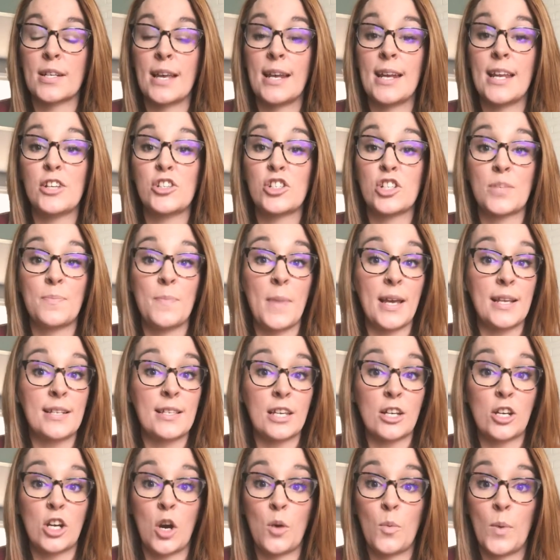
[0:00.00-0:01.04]
and it just makes
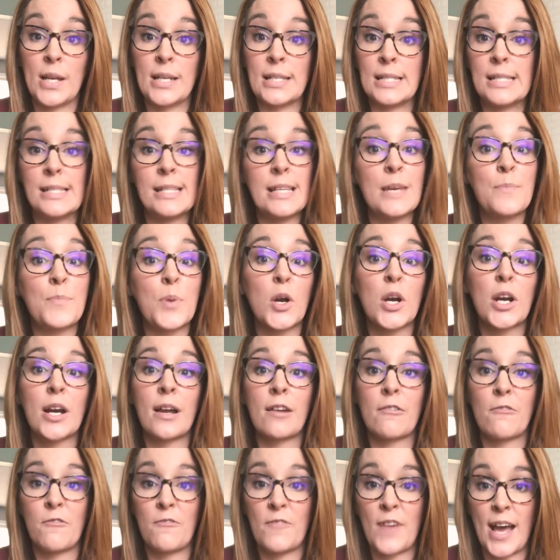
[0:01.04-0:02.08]
it go in deeper
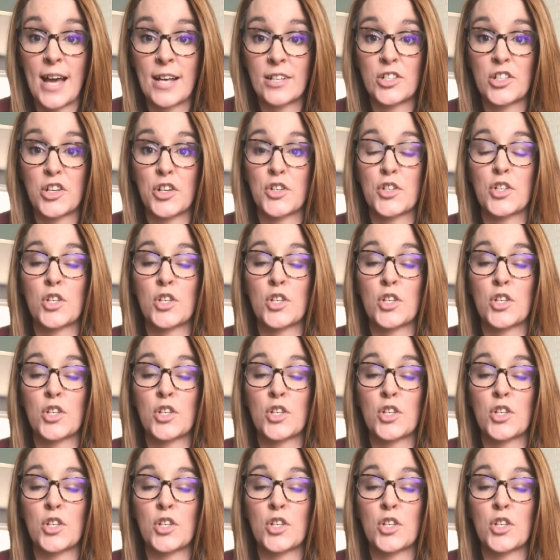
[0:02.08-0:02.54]
and faster.